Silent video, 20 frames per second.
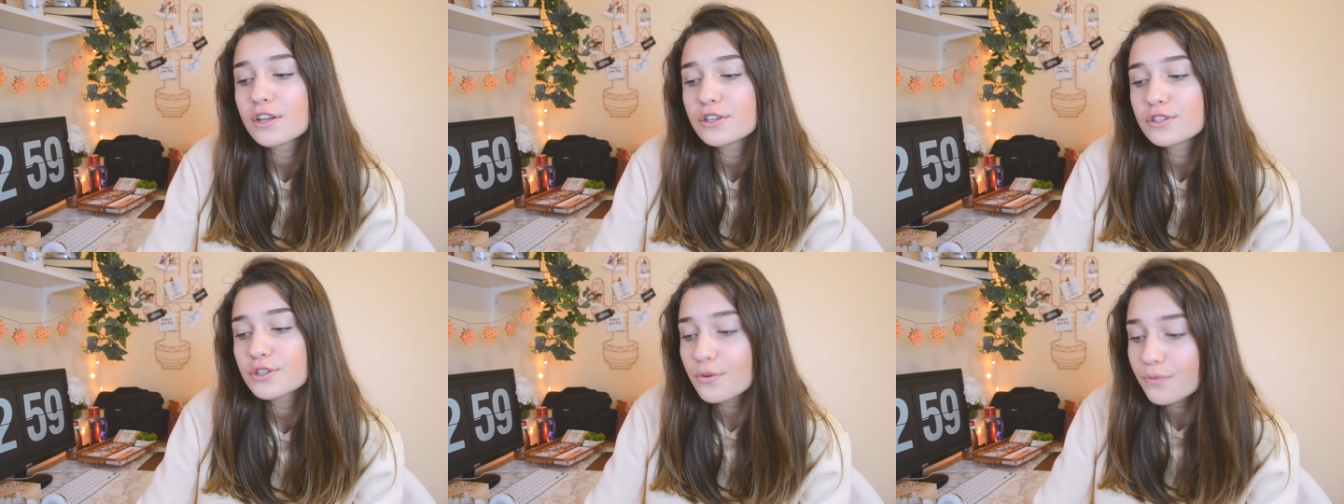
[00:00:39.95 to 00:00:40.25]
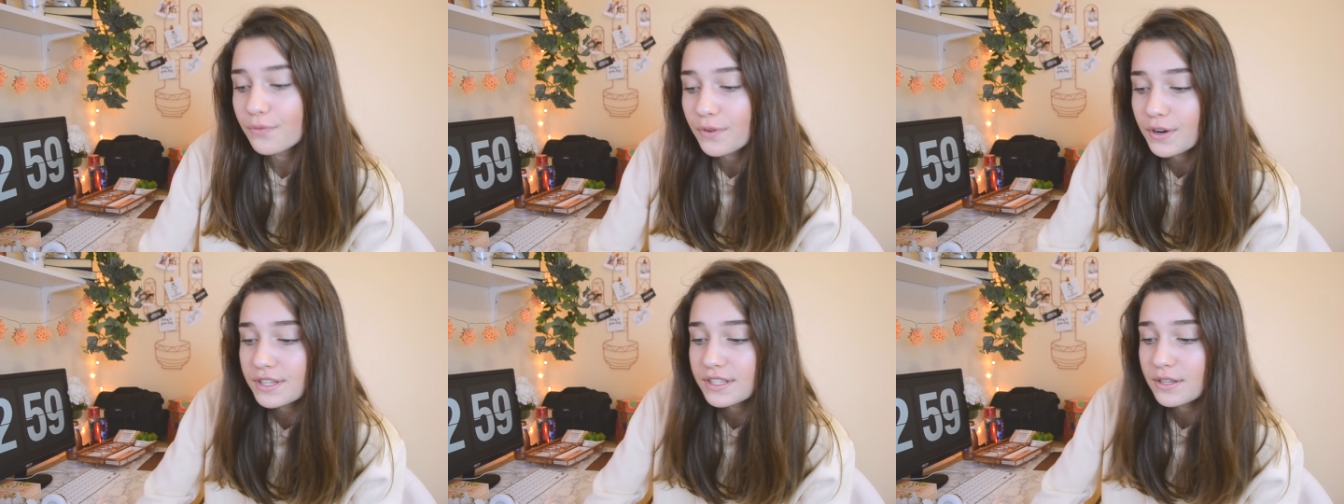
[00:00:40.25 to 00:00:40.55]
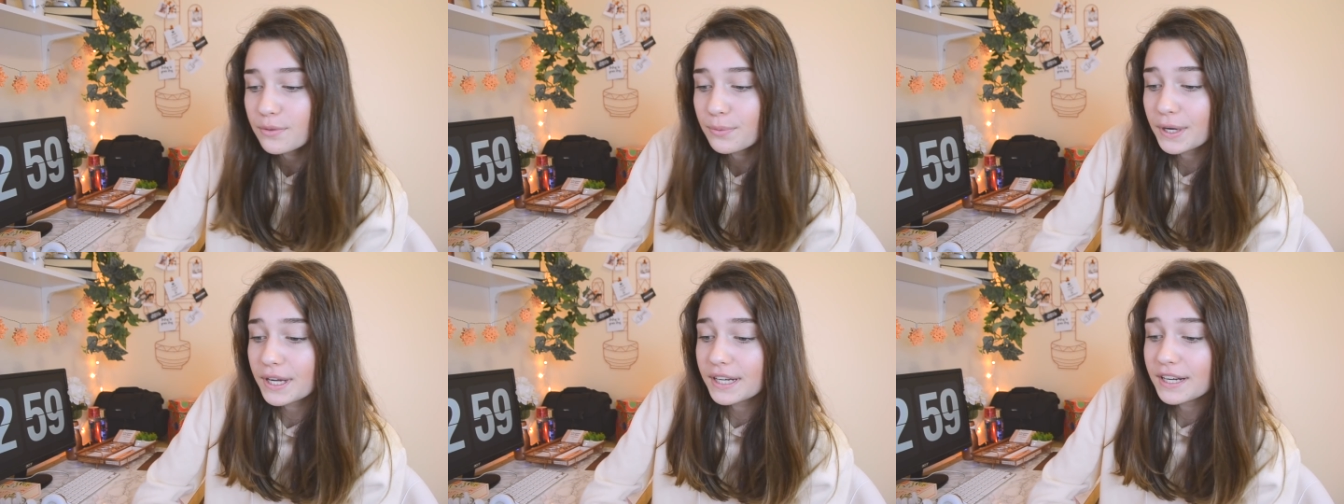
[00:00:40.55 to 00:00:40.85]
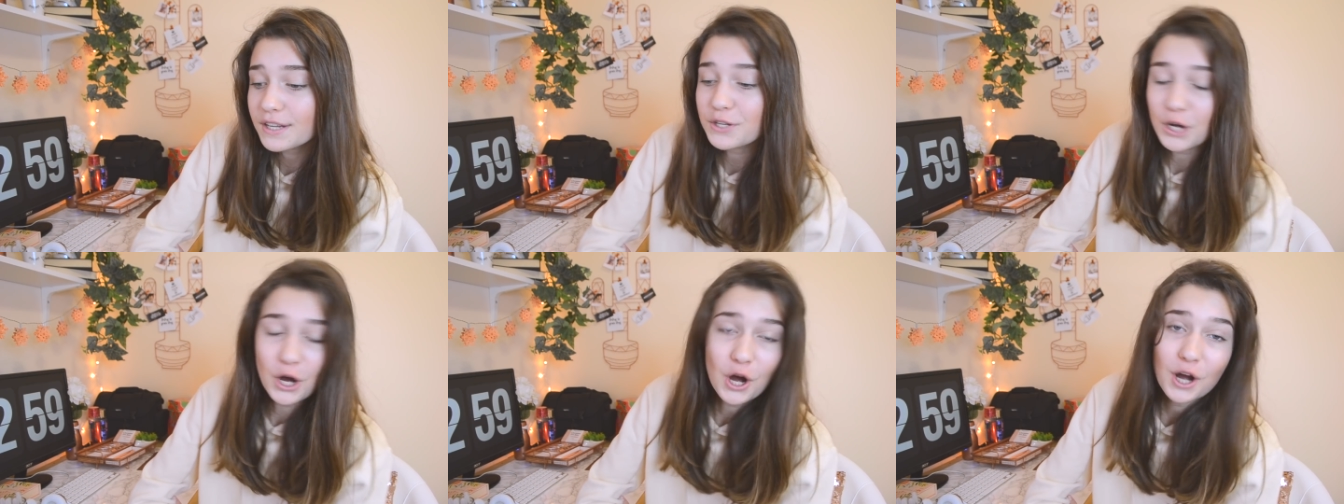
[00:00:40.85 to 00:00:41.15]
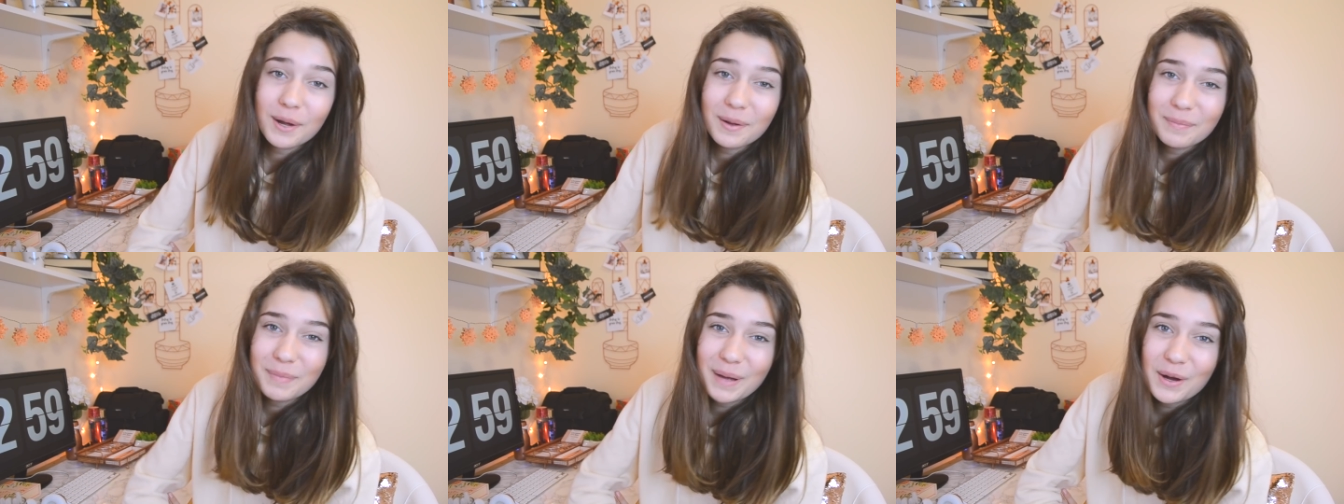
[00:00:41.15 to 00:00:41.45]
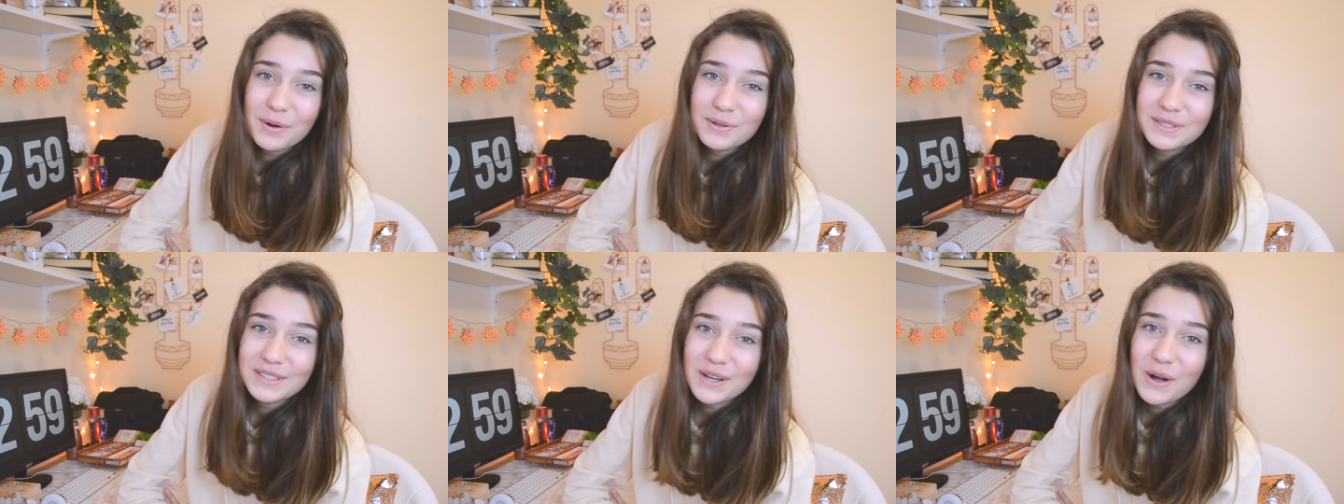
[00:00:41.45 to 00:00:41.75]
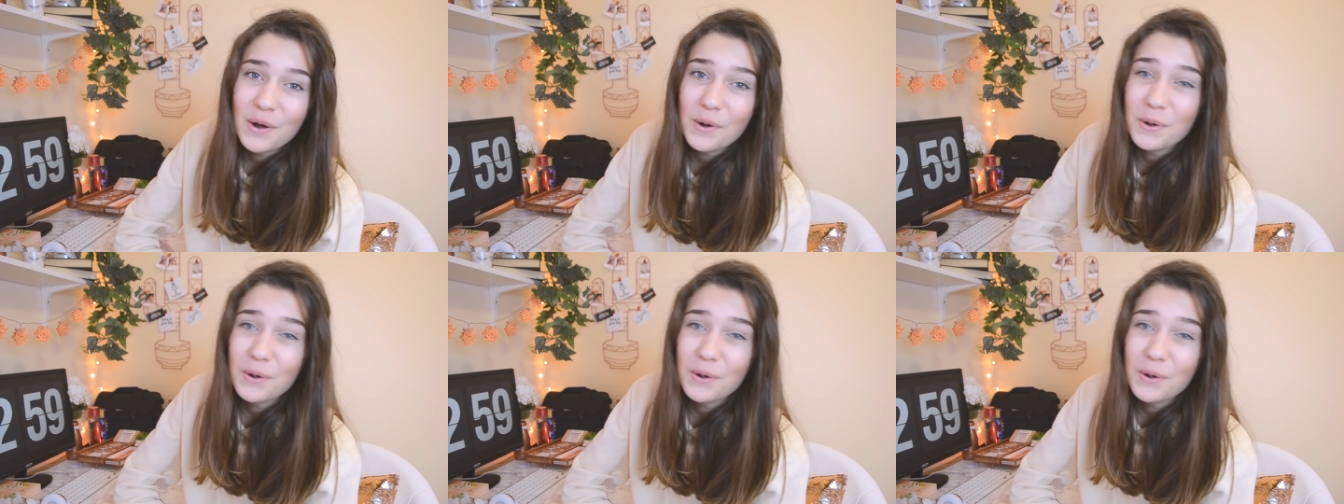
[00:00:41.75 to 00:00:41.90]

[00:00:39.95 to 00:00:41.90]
So first, we're going to talk about